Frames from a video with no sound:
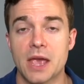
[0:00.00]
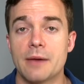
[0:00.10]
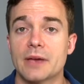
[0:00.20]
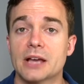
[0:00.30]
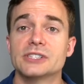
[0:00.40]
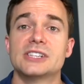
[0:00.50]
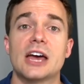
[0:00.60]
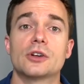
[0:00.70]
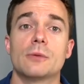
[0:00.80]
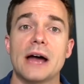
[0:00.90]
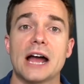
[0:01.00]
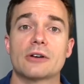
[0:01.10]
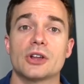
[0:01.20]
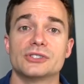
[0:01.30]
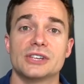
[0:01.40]
Because a technical
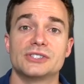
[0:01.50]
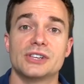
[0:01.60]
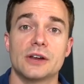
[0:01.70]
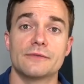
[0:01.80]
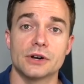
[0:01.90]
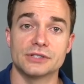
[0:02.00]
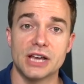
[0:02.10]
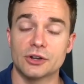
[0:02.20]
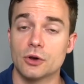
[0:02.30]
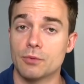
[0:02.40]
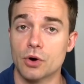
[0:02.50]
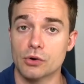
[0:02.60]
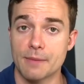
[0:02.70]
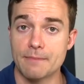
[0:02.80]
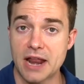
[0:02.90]
background is necessary for a technical
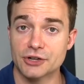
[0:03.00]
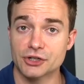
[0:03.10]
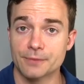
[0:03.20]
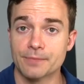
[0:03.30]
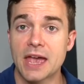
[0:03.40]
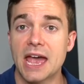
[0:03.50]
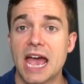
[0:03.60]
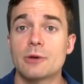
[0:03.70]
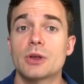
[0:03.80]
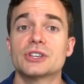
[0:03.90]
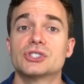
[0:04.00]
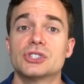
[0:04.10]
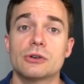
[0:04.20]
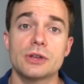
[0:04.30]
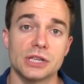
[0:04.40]
program manager, anyone
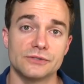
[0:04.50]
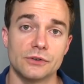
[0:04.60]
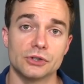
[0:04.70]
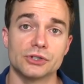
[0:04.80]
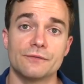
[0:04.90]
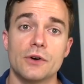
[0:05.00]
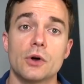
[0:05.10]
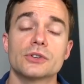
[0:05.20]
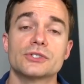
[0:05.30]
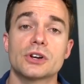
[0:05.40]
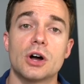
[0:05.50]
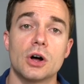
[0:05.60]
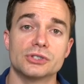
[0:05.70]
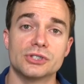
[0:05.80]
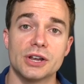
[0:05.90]
considering this field should focus their
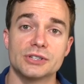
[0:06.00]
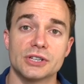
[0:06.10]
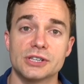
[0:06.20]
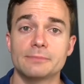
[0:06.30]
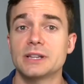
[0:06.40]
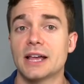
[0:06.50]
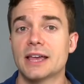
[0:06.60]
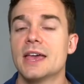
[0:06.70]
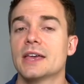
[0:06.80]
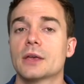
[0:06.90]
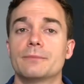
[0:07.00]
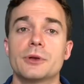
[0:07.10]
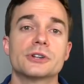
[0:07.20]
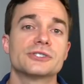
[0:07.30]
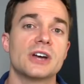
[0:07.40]
college studies on something like
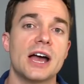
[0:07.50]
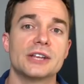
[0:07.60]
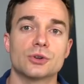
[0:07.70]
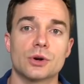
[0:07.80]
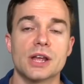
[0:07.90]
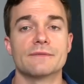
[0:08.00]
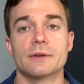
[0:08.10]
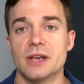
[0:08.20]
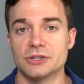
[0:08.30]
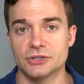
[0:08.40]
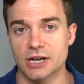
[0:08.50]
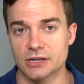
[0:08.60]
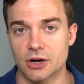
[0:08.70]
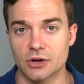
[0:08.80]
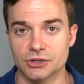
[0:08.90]
computer science or information
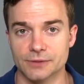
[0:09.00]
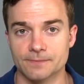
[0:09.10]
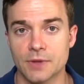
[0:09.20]
technology.